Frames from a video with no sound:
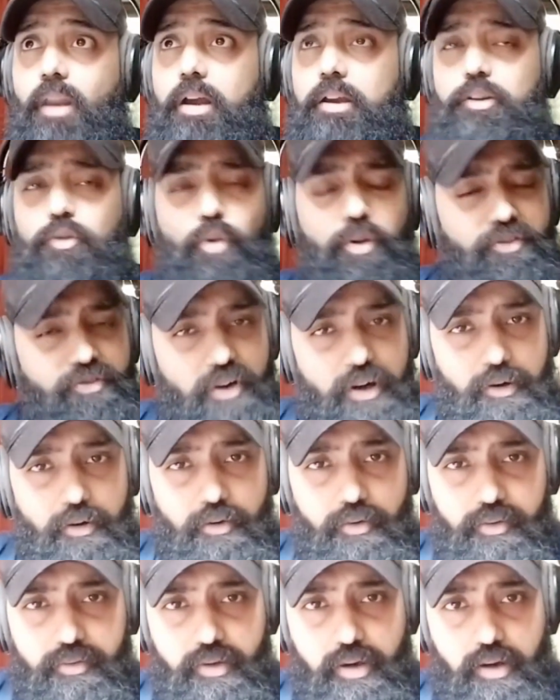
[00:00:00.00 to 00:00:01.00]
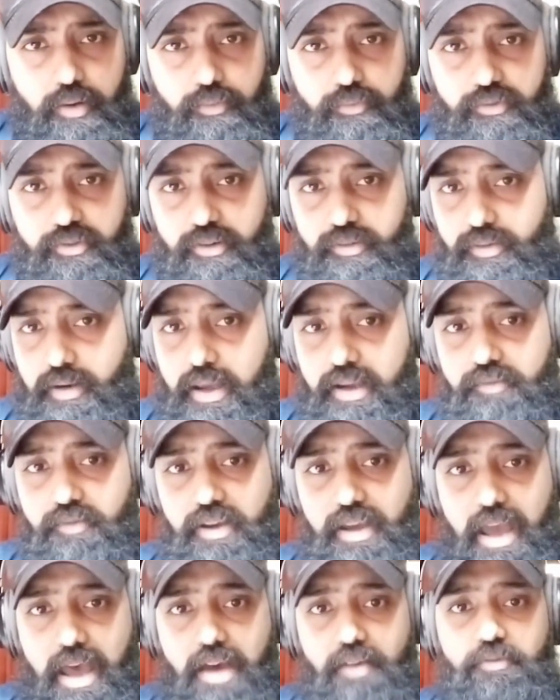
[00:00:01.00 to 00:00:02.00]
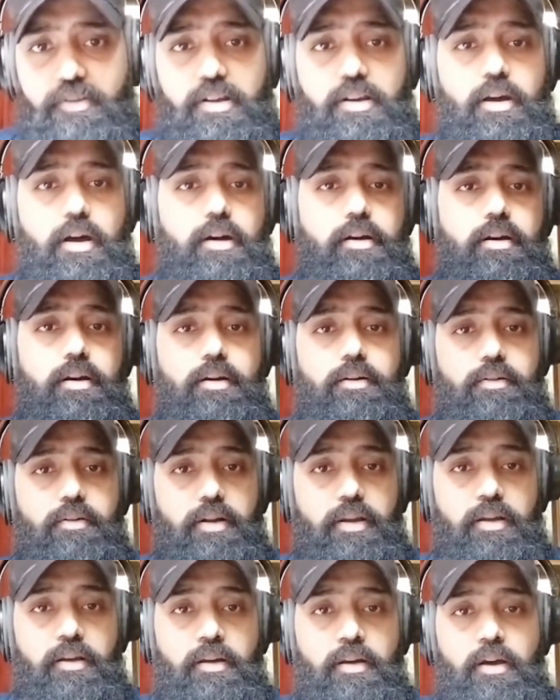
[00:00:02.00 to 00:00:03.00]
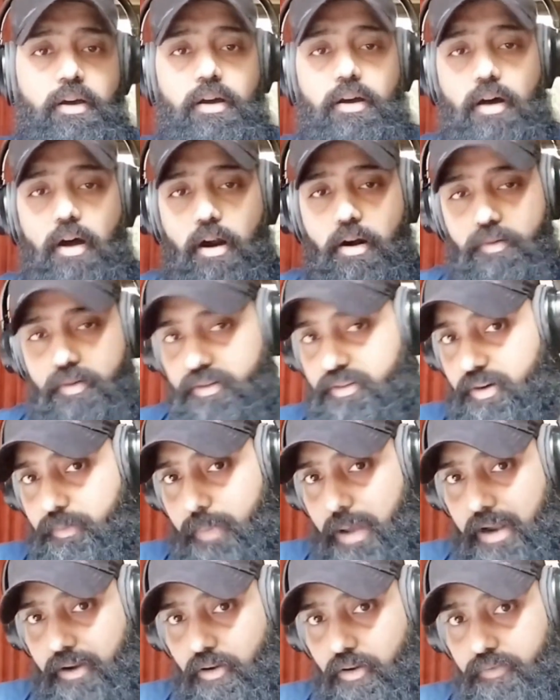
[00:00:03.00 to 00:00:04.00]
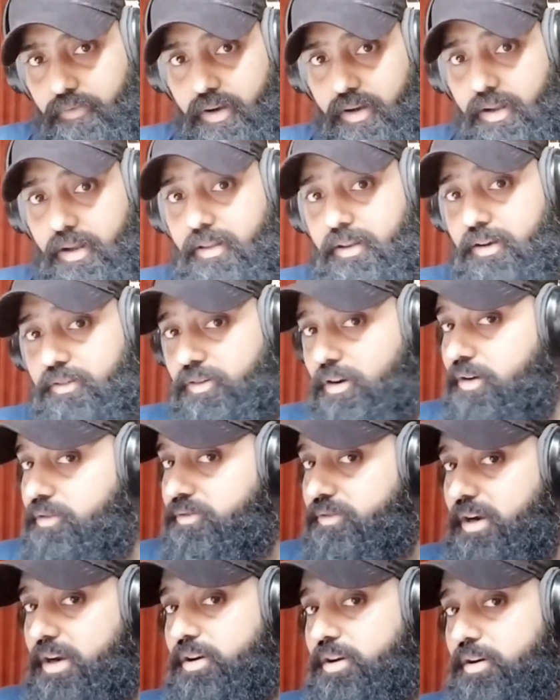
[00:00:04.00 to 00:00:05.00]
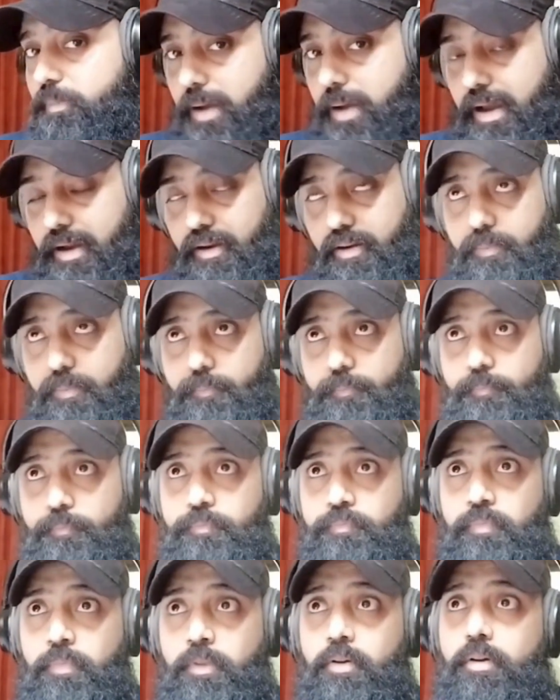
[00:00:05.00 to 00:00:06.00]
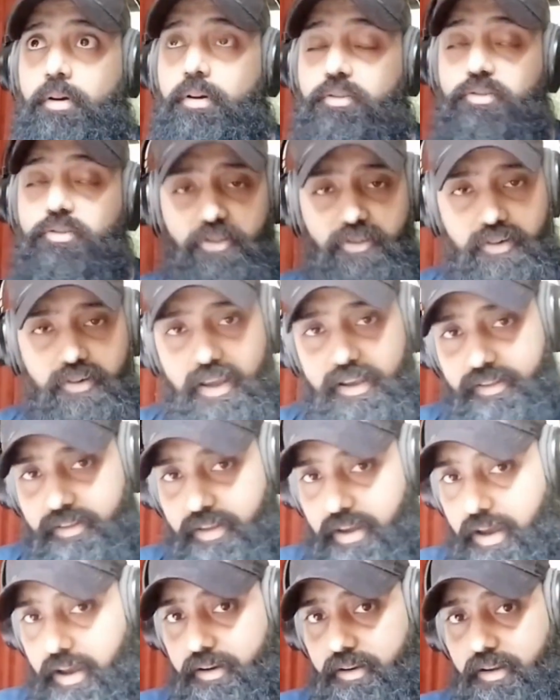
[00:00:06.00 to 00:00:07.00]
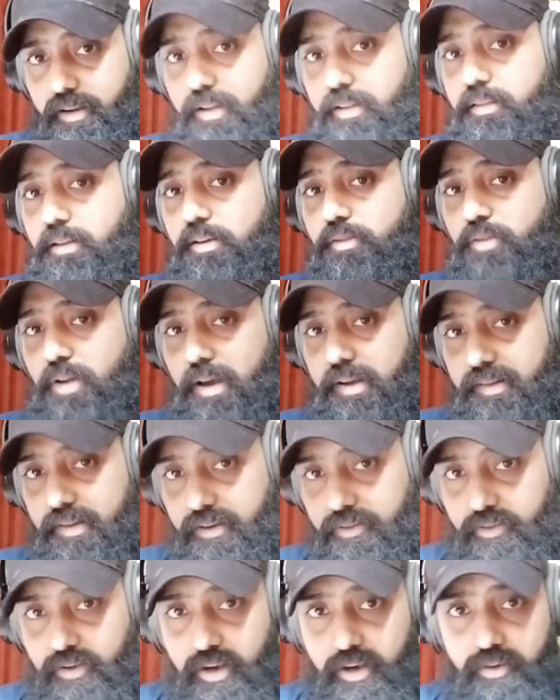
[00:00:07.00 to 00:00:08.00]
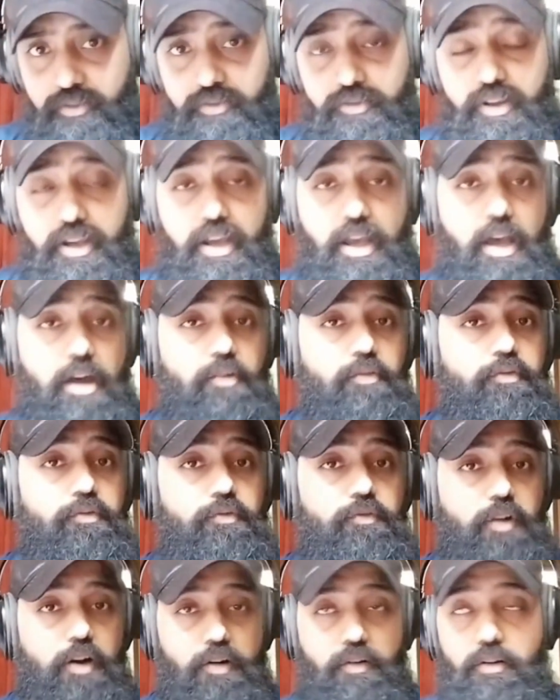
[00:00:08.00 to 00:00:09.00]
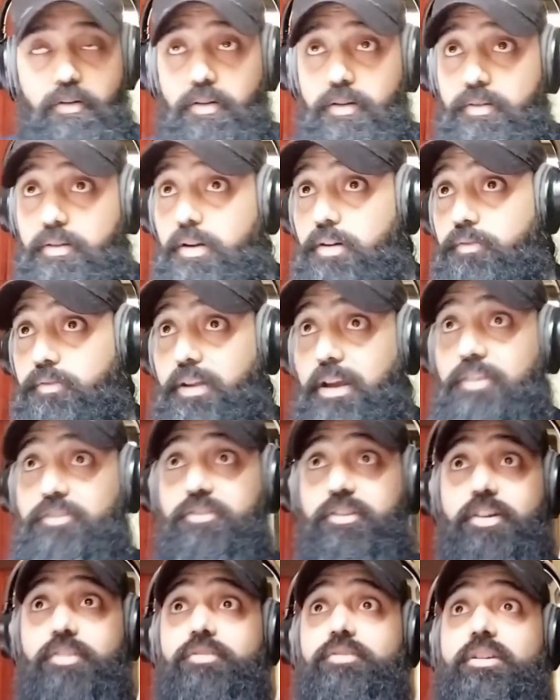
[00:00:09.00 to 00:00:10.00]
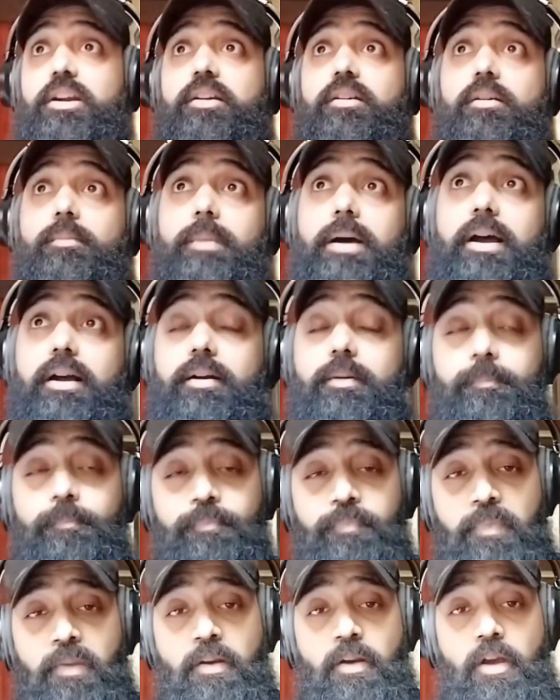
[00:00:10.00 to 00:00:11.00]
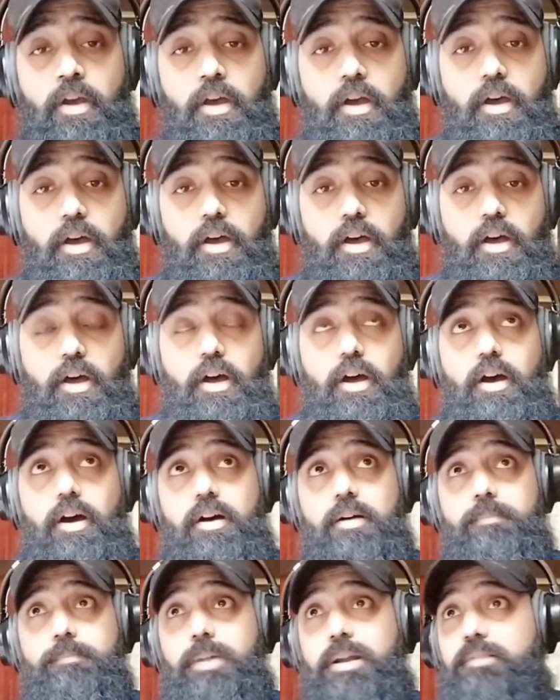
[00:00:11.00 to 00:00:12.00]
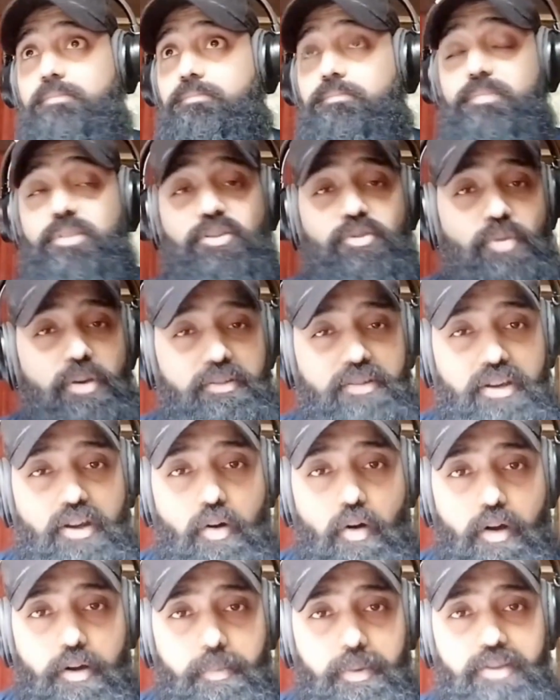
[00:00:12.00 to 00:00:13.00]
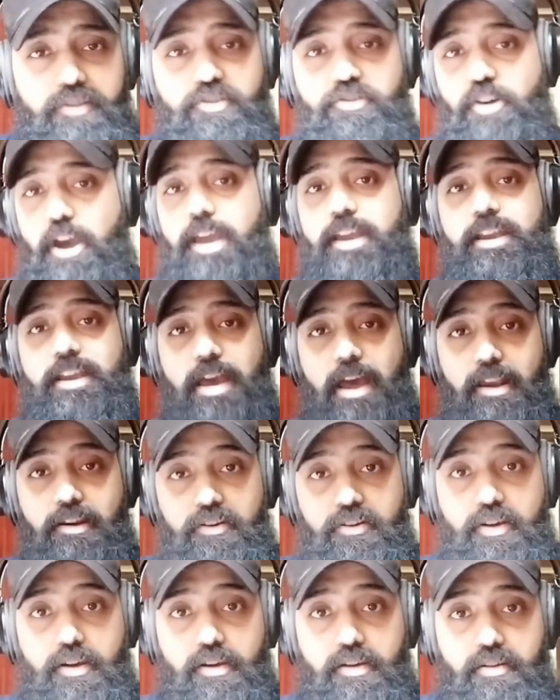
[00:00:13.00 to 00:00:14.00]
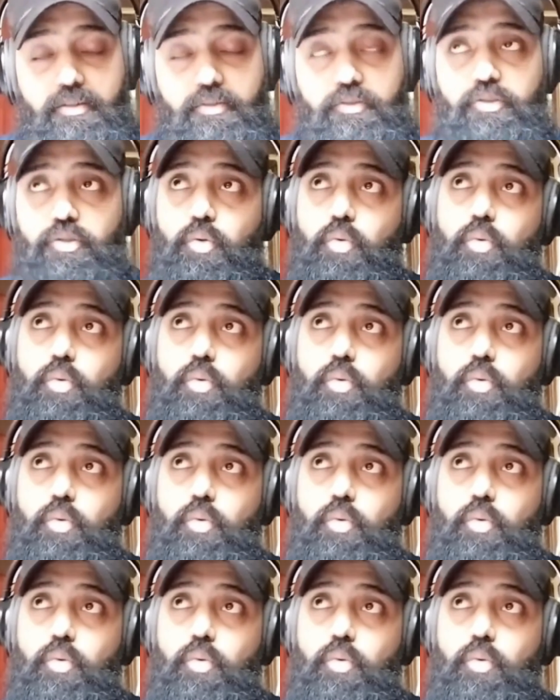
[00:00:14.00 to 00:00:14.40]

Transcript: The US Federal Reserve, just like we have in our country, our Reserve Bank of India, that's our central bank. Just like that, in the United States, they have Federal Reserve. That's their central bank. But US economy is gigantic. So